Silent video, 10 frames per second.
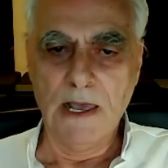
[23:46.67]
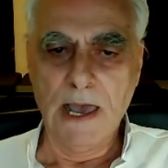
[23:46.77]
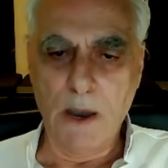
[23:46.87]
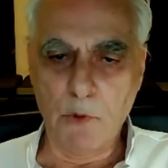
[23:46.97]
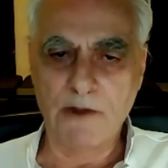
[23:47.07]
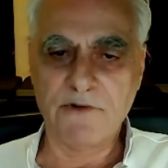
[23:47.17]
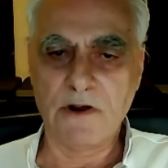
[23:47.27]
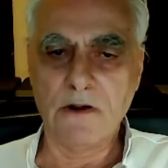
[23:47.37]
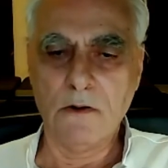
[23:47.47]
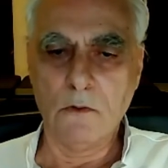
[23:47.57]

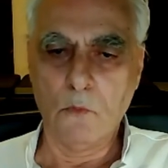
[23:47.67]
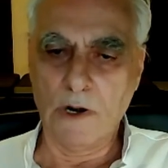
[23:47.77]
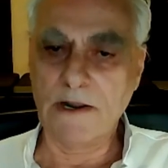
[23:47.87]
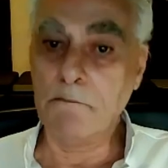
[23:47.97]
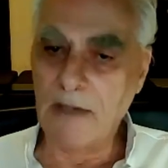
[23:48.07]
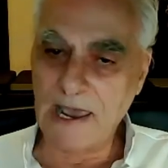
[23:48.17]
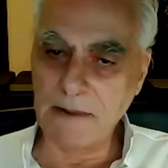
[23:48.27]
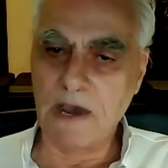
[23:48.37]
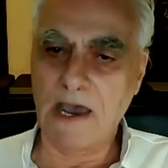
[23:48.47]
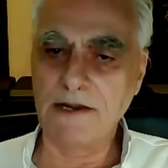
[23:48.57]
However, what in my
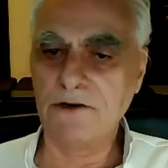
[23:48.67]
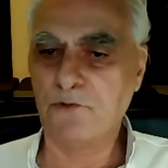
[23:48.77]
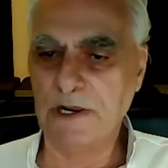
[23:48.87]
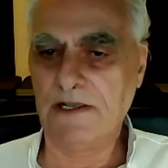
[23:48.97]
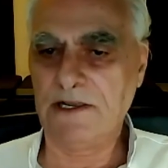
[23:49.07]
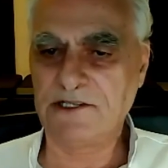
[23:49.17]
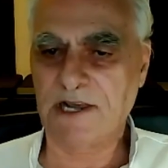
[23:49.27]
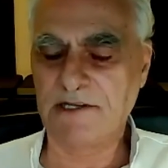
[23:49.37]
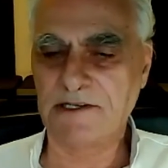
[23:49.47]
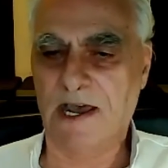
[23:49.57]
mind really
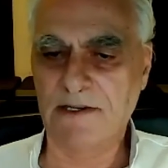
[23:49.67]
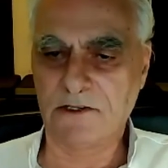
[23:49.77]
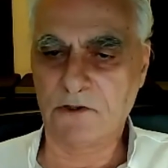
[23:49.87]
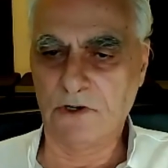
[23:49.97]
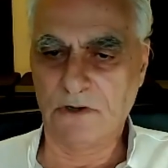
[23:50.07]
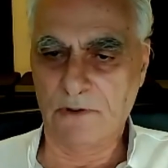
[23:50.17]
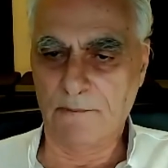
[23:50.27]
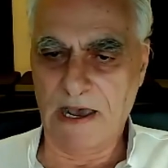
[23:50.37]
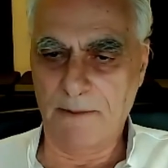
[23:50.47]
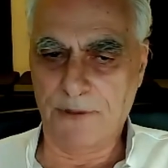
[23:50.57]
sets Nahdlatul
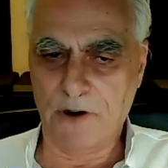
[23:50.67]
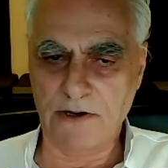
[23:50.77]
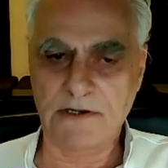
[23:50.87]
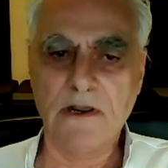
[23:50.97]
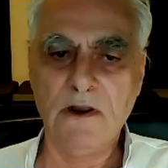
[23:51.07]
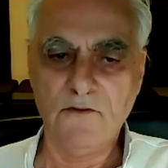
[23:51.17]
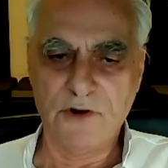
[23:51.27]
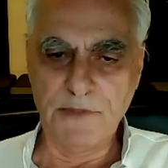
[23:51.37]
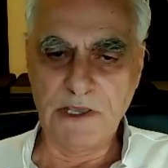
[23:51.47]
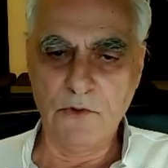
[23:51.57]
Ulama apart
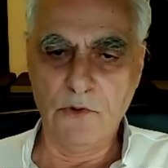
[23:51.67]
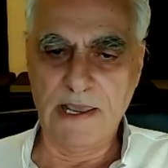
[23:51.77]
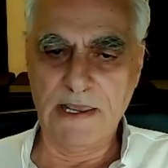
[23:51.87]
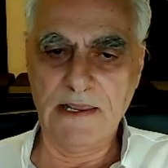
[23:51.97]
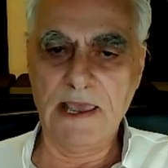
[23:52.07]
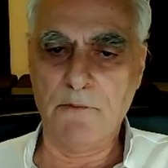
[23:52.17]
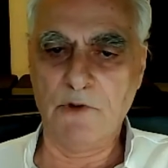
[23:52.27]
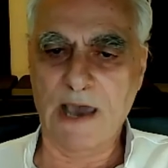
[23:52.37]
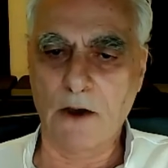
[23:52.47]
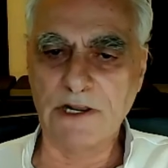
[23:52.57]
from the UAE, and
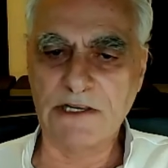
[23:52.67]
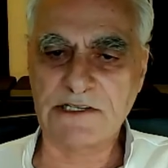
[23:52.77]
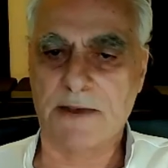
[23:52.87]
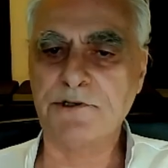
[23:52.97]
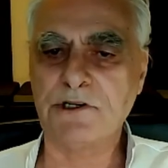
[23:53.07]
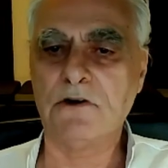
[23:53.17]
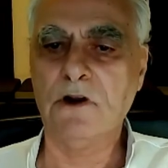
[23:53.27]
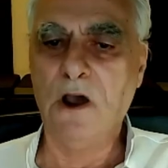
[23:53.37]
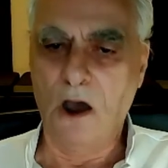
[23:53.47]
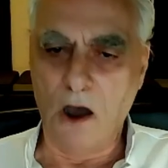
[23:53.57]
without exception,
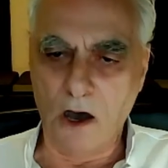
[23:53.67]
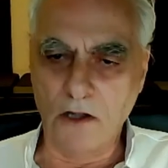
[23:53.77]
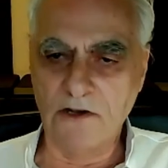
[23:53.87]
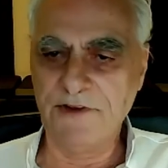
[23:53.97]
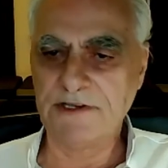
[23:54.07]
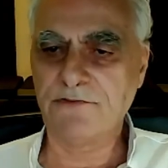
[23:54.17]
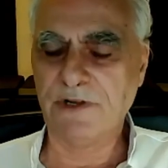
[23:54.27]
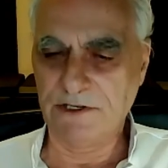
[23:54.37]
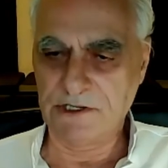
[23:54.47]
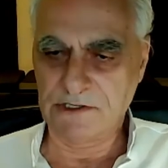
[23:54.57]
all of its
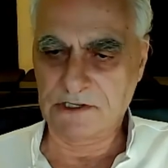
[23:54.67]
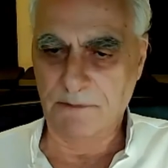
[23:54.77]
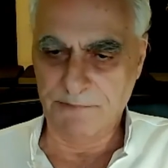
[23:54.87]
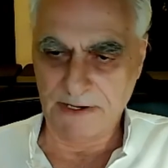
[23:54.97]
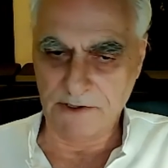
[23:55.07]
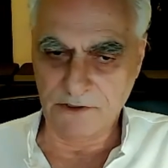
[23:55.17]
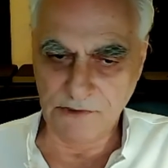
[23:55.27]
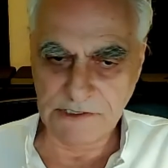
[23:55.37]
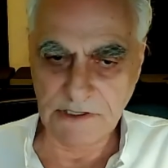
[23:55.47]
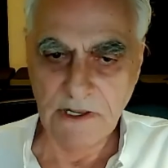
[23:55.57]
religious
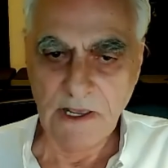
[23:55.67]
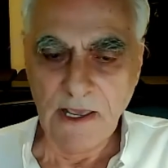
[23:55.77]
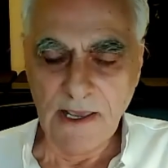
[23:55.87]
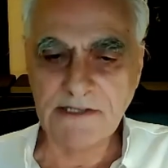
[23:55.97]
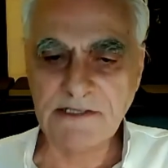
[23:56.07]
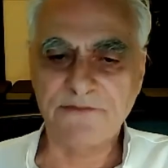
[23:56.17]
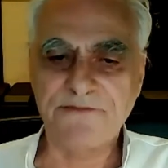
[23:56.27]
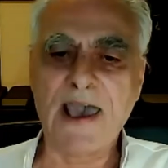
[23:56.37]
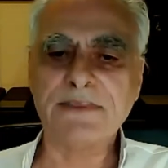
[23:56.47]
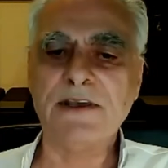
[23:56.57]
competitors, is the
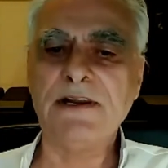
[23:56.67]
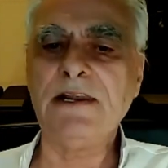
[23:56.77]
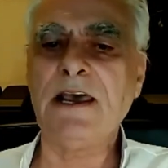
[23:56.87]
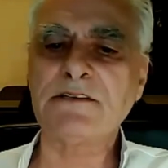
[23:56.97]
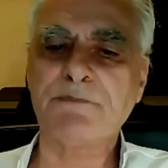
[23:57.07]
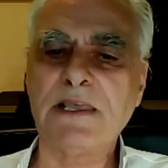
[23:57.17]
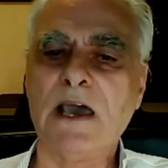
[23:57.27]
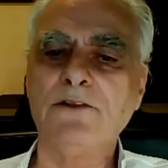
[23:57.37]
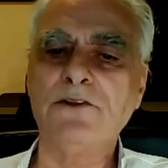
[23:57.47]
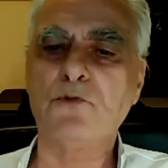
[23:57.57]
fact that it has
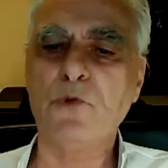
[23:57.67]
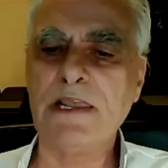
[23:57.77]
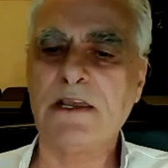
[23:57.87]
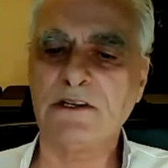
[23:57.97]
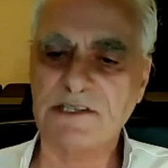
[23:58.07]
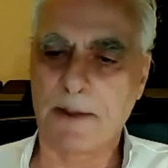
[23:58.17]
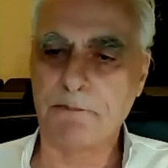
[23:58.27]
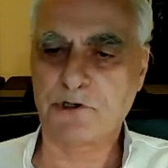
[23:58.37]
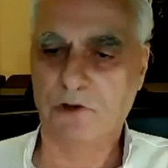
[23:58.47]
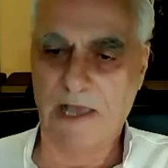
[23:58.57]
begun to
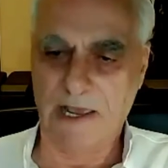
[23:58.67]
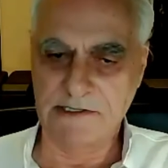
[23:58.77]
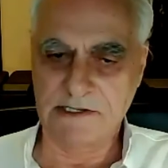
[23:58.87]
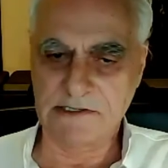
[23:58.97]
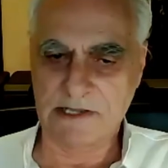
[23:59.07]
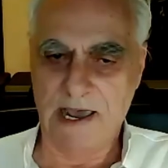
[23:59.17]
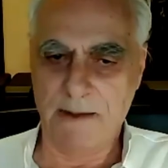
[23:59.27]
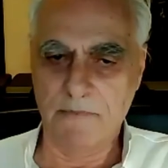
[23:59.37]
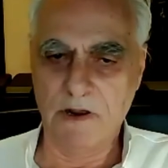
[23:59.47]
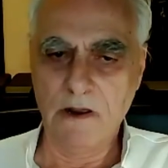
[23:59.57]
reconceptualize
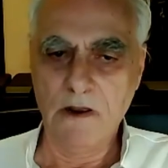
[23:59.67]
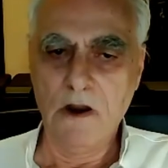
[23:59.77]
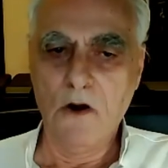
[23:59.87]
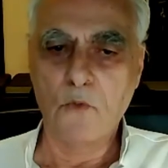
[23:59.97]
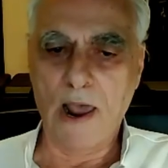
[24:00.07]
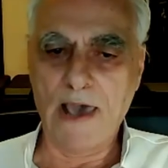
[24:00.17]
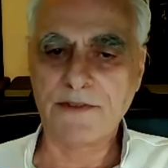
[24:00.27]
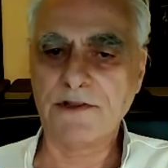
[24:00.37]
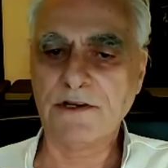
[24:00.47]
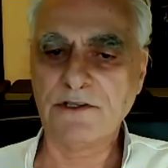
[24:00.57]
Islam,
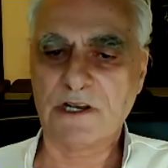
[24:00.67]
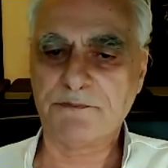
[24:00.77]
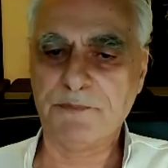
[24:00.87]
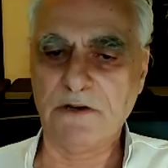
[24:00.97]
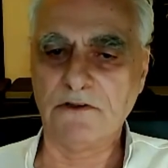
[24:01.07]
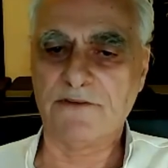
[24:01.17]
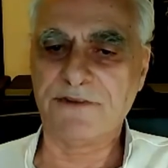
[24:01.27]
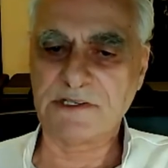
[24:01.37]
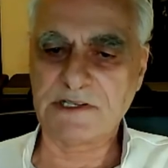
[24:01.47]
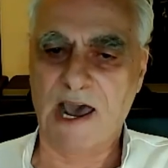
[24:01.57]
rather than just build a
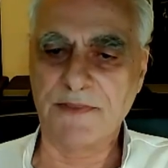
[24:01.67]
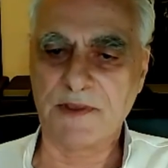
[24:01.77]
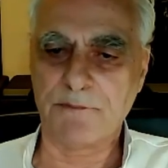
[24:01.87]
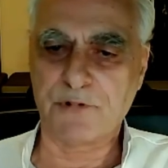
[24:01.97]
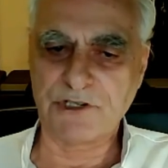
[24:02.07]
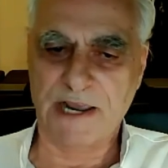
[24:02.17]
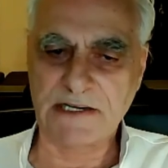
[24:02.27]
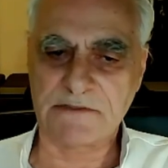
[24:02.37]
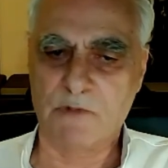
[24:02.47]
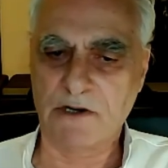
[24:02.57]
facade that
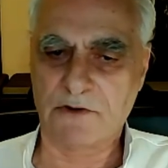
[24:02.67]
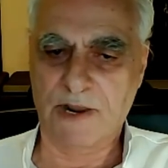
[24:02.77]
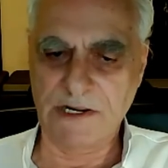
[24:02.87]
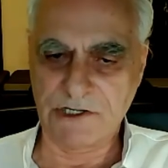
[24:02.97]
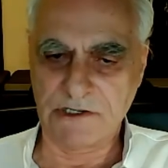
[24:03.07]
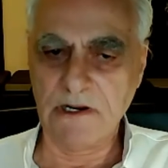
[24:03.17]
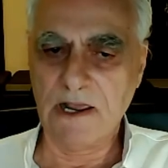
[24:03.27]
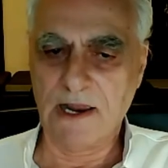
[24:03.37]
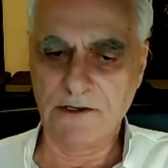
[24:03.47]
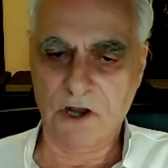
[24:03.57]
projects moderation
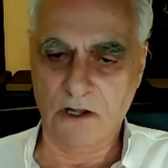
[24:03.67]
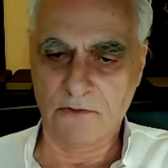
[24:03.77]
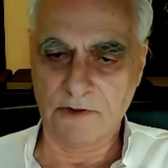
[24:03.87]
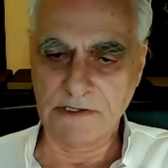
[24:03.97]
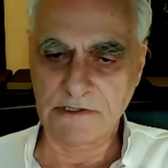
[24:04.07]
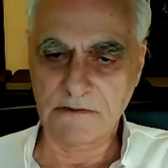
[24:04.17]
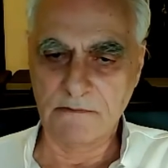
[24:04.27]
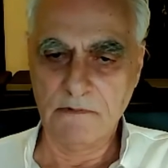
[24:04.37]
and tolerance.